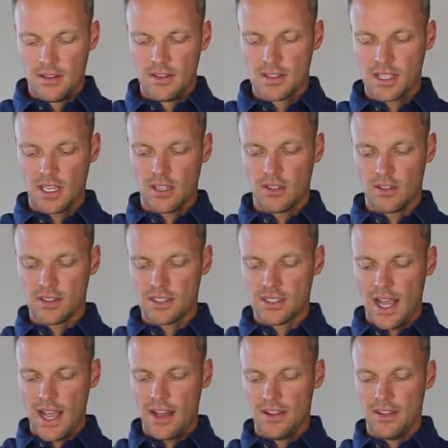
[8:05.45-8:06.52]
it's got a little
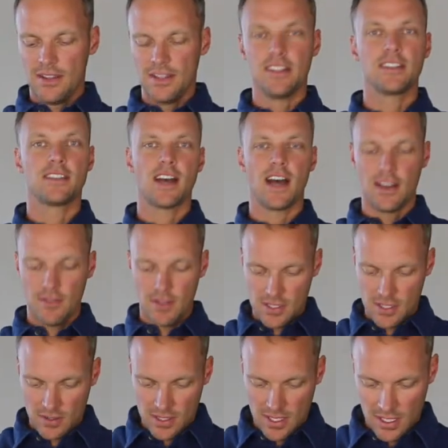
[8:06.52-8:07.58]
style on the inside of it,
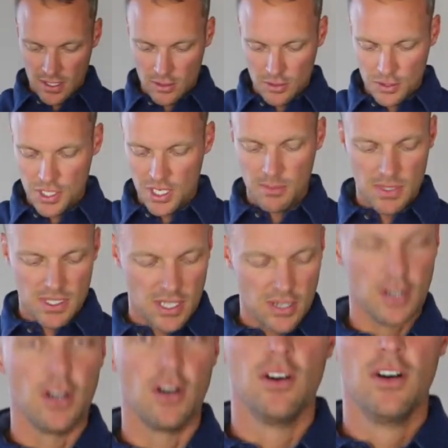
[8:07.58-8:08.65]
so it's like a little jean
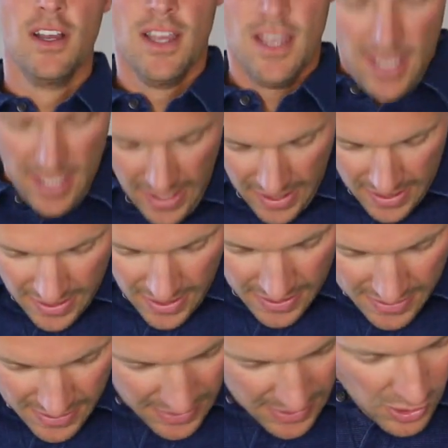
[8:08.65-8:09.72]
material. And uh,
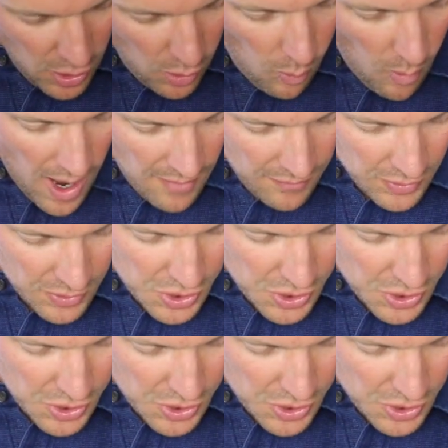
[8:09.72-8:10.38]
it's an indigo waffle